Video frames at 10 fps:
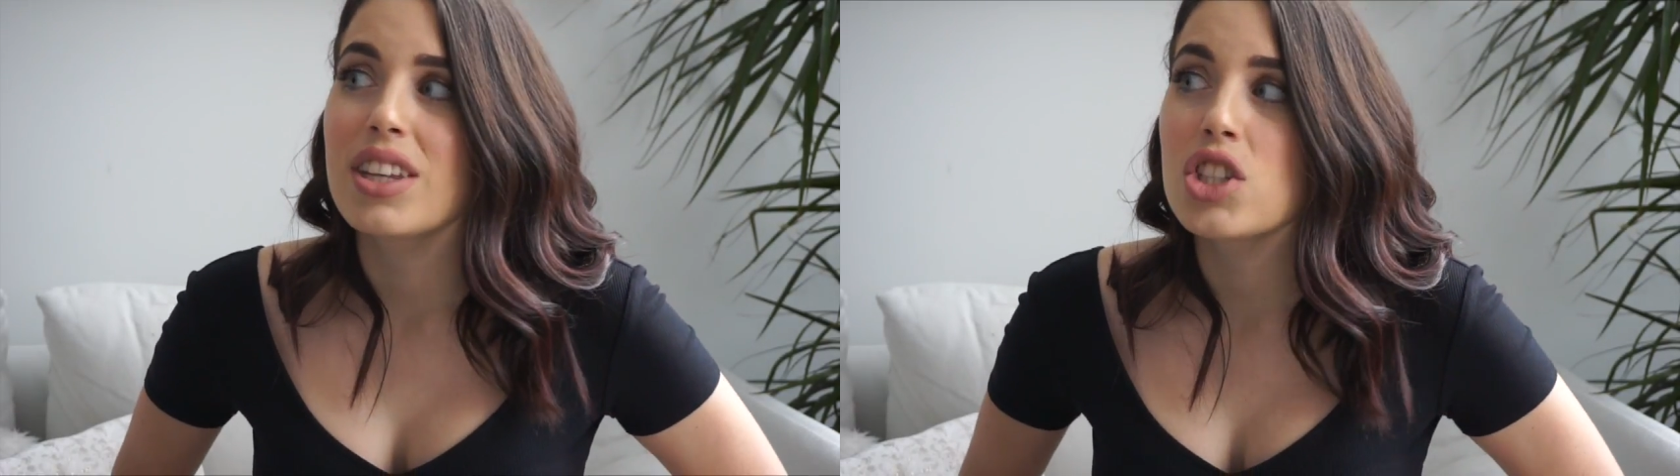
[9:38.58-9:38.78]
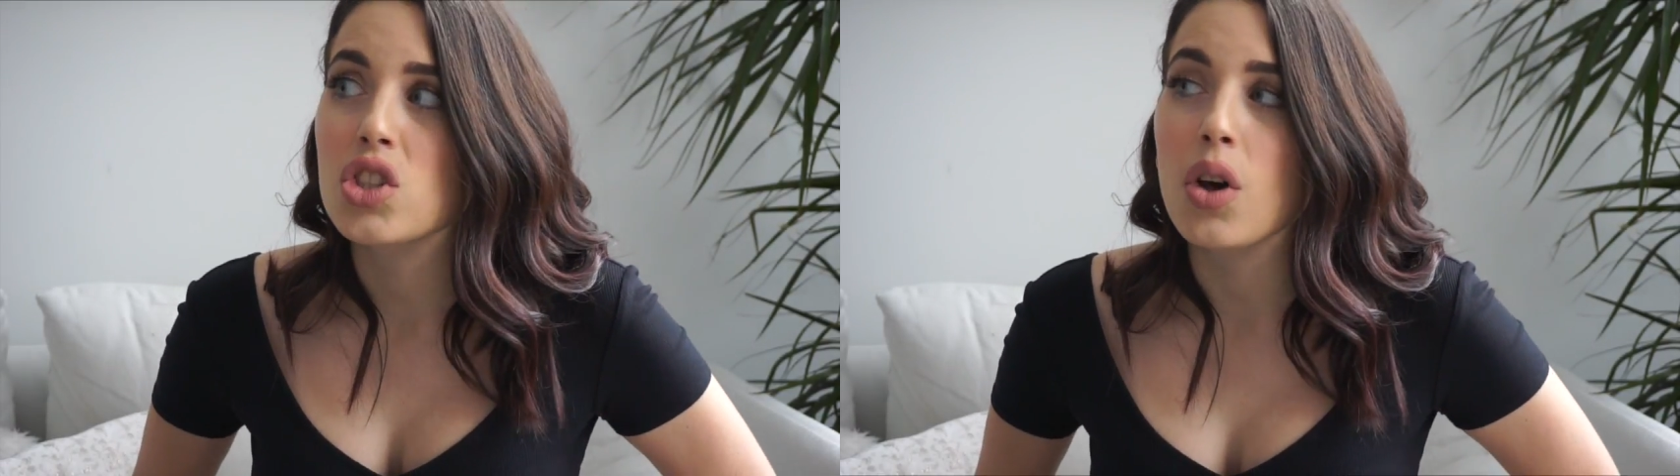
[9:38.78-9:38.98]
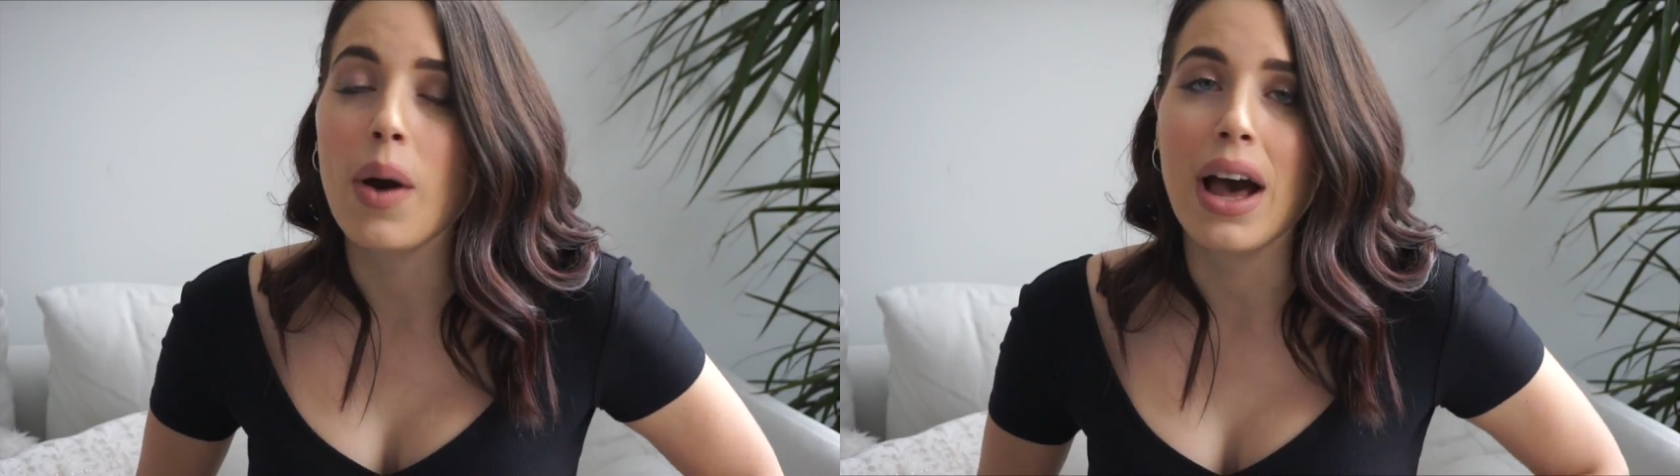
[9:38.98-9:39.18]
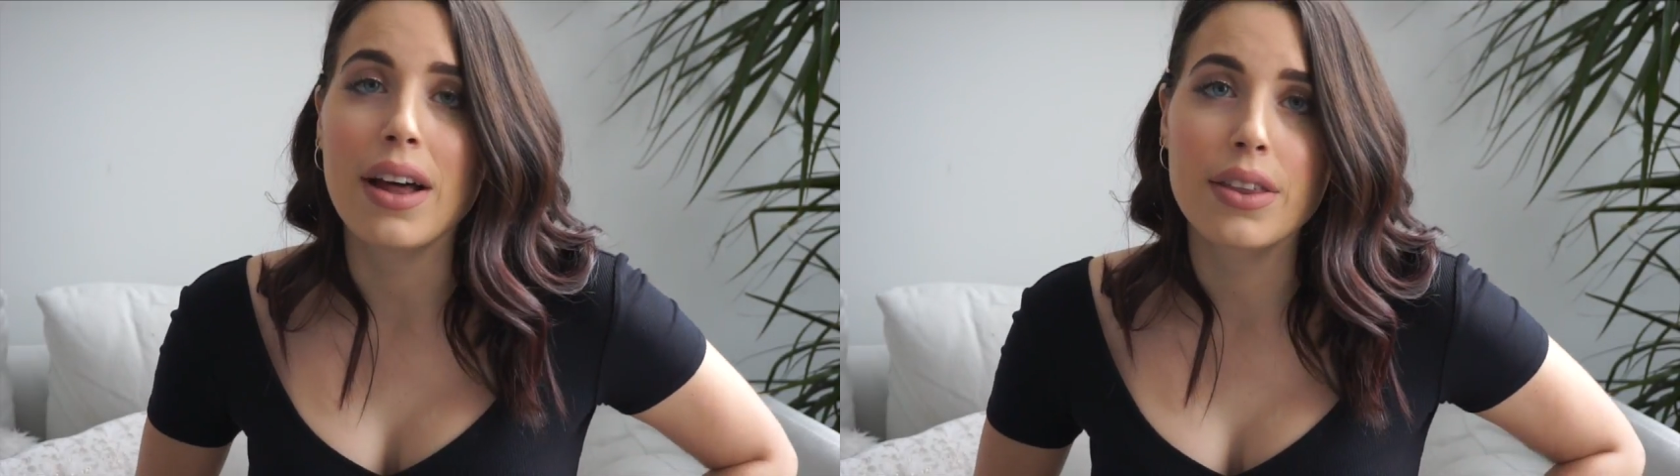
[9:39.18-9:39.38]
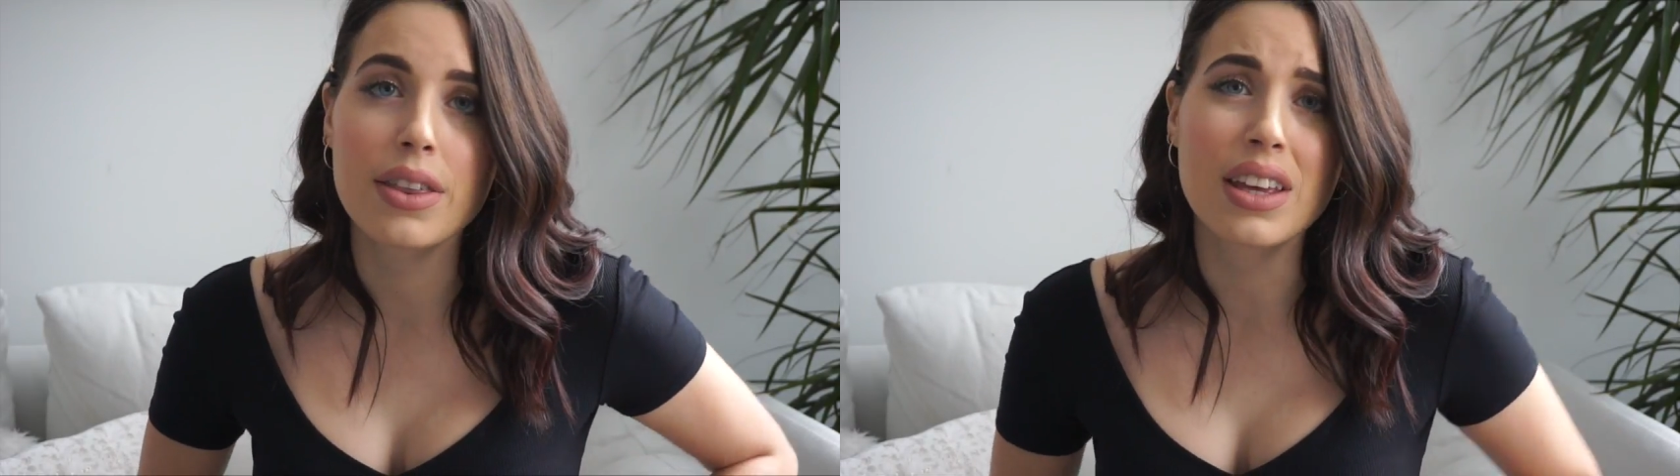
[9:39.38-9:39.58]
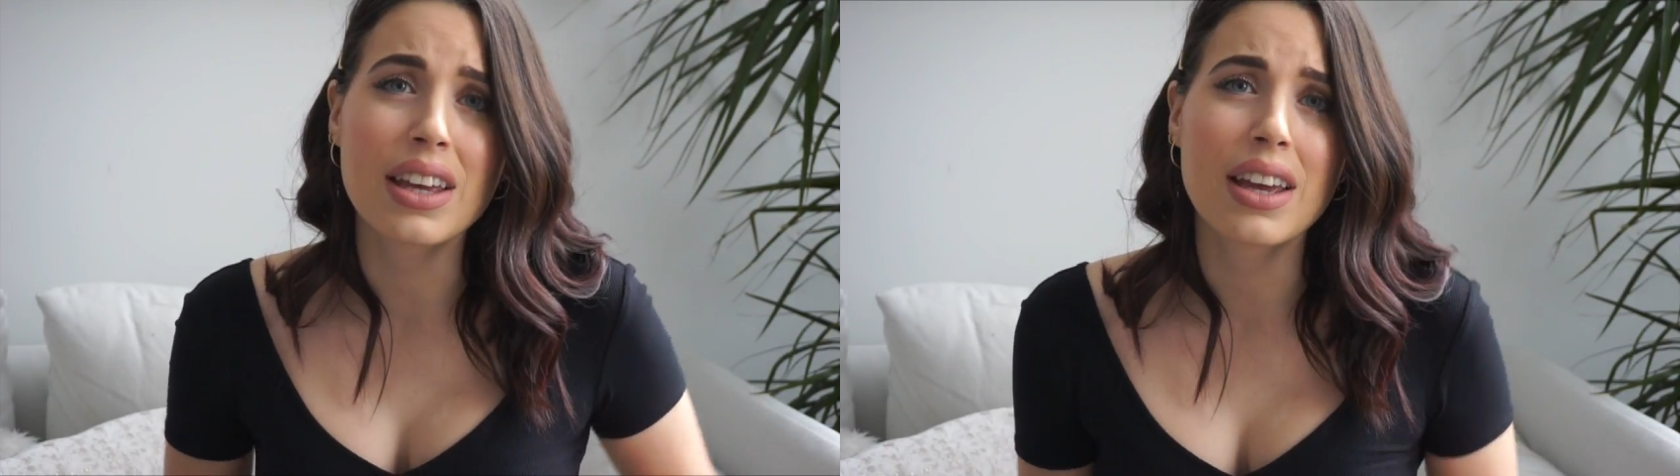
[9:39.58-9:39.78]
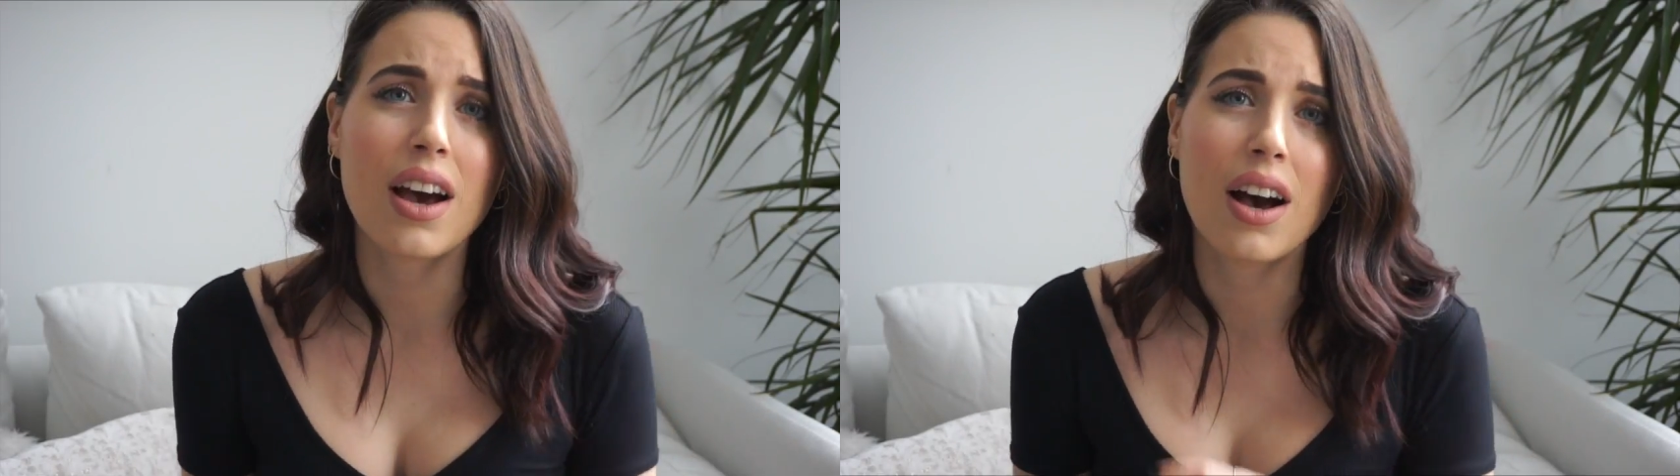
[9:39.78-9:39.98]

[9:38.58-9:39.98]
So healthy.